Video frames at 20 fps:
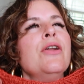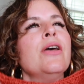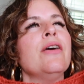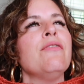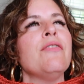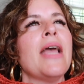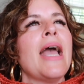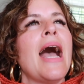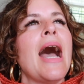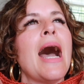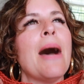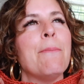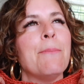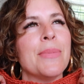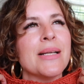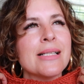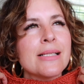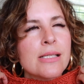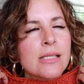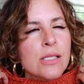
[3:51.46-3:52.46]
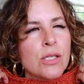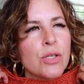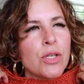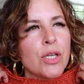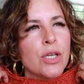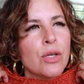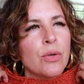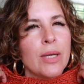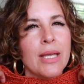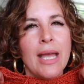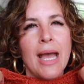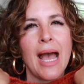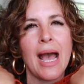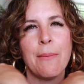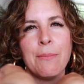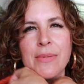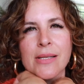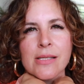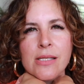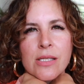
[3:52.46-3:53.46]
know if it happens to you, it
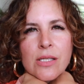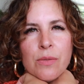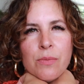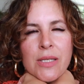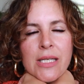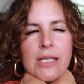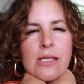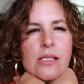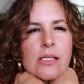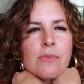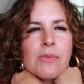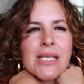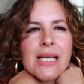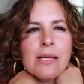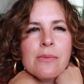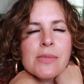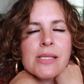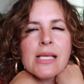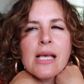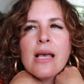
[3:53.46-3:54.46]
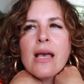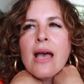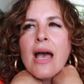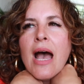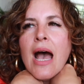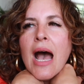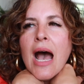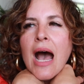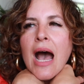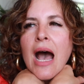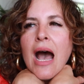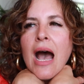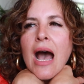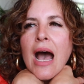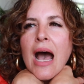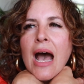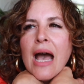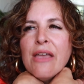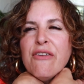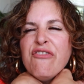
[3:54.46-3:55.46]
happens to me. Sometimes
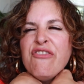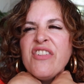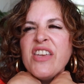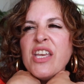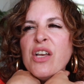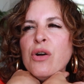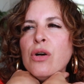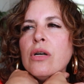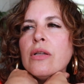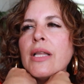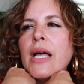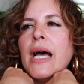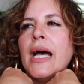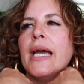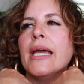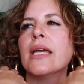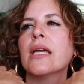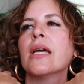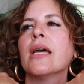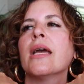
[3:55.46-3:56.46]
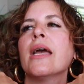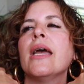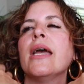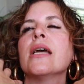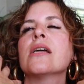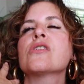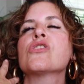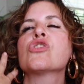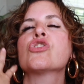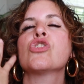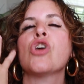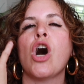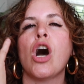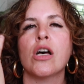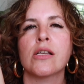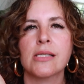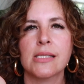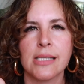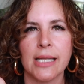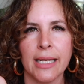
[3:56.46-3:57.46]
I feel like
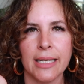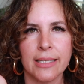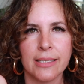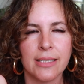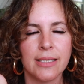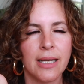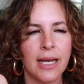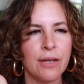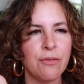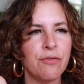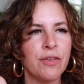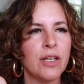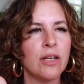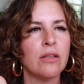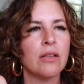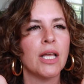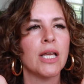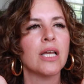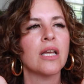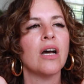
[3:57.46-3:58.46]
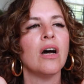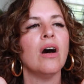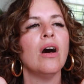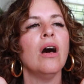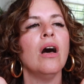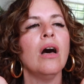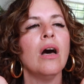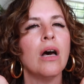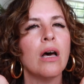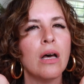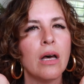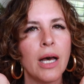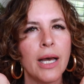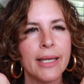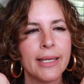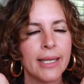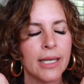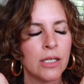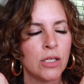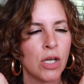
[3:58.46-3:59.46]
exhausted. I feel like, oh,
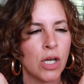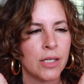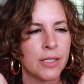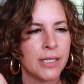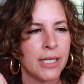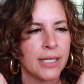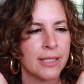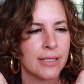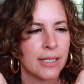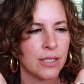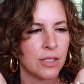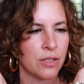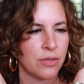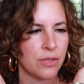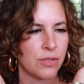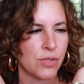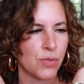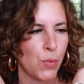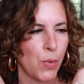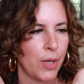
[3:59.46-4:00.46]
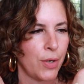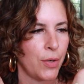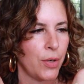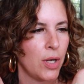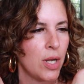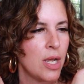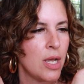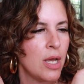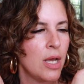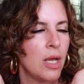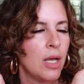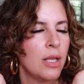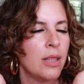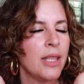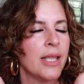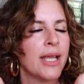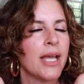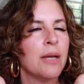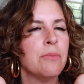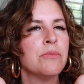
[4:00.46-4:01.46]
I cannot knit another sweater.
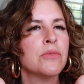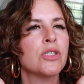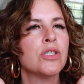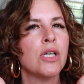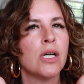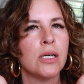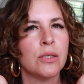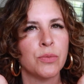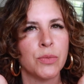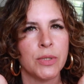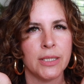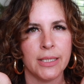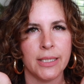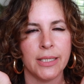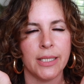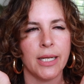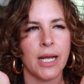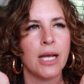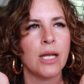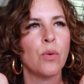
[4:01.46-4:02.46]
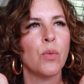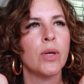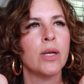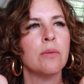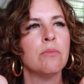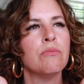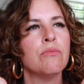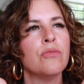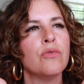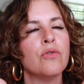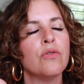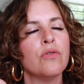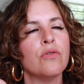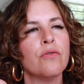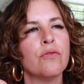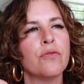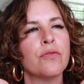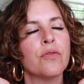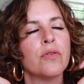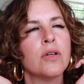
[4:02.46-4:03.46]
Like I'm done knitting. I want to
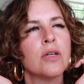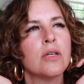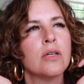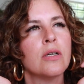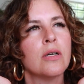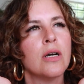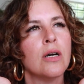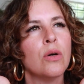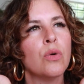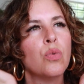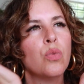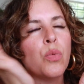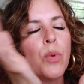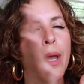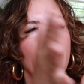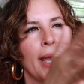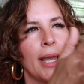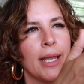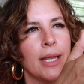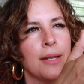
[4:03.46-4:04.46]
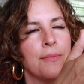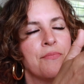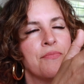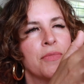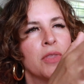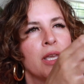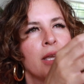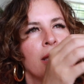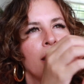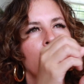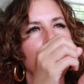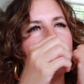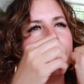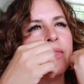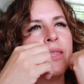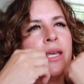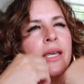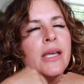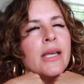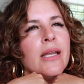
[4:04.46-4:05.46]
move away.
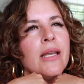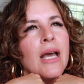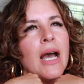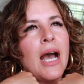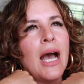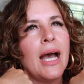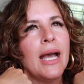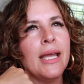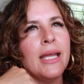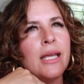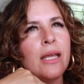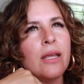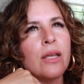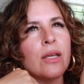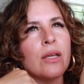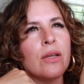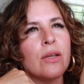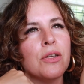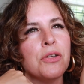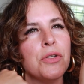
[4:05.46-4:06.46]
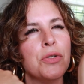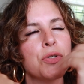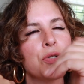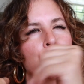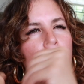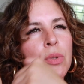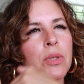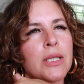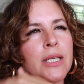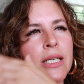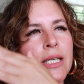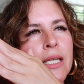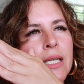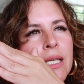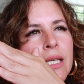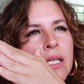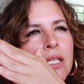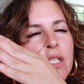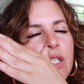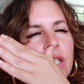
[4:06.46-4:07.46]
And then I
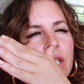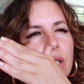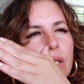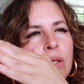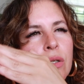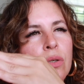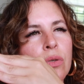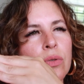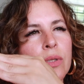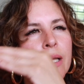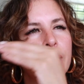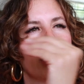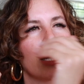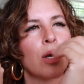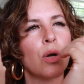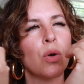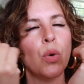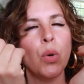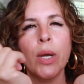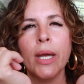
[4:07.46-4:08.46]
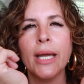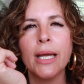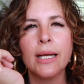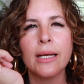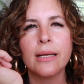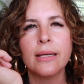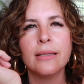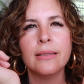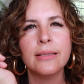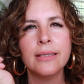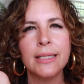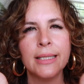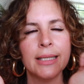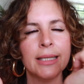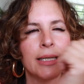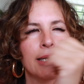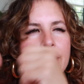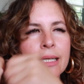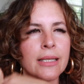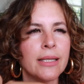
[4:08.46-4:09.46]
usually do like a quick
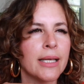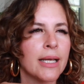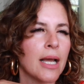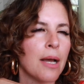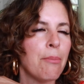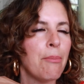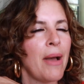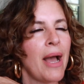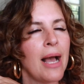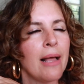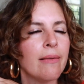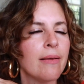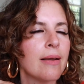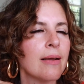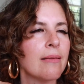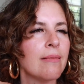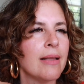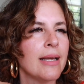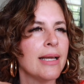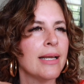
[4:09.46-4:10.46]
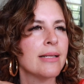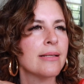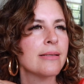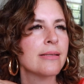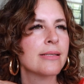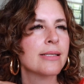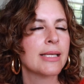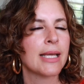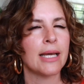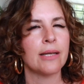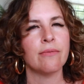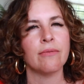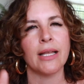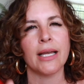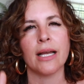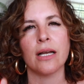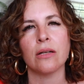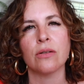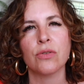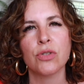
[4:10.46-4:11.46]
knit, like a palette cleanse, kind of
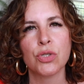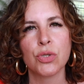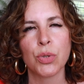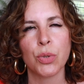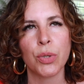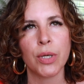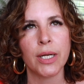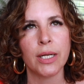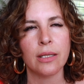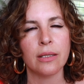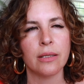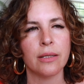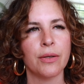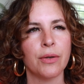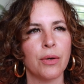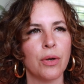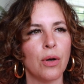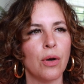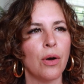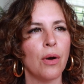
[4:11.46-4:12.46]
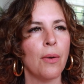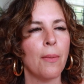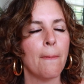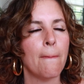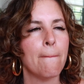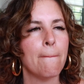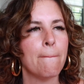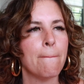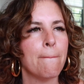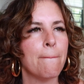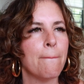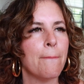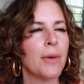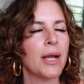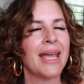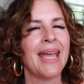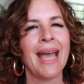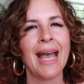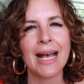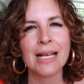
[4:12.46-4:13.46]
like a short little
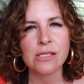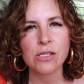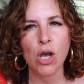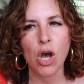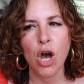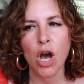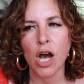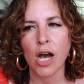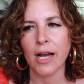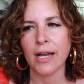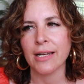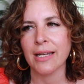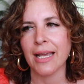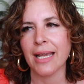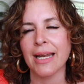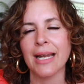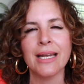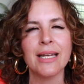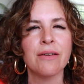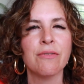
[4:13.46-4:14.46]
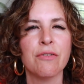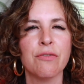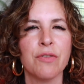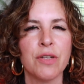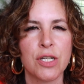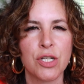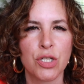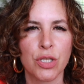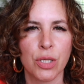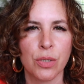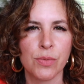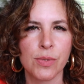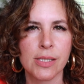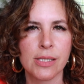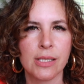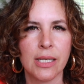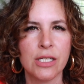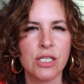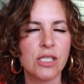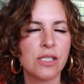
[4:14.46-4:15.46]
cast on, and I never finish those.
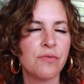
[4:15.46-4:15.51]
I